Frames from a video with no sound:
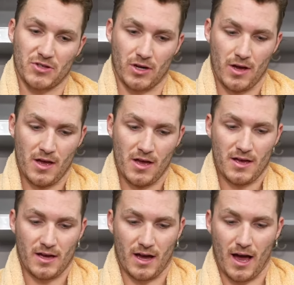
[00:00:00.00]
So,
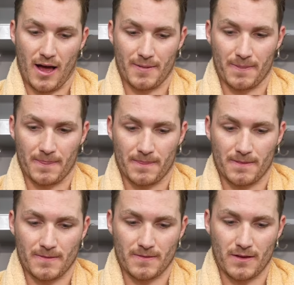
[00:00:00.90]

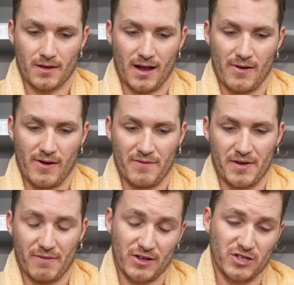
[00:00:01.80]

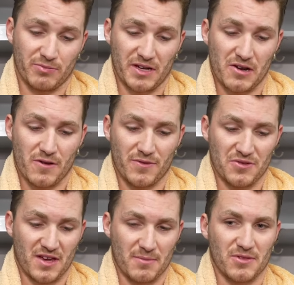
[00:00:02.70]
I've actually played here a few
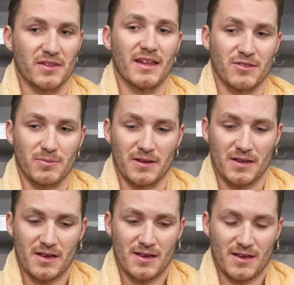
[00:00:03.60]
times, and that's been
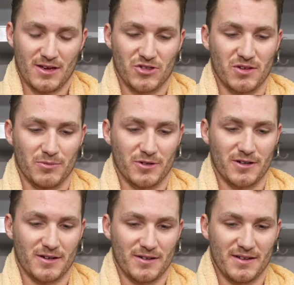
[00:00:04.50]
a
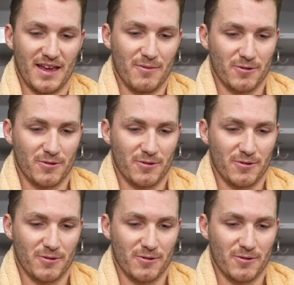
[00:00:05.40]
similar game.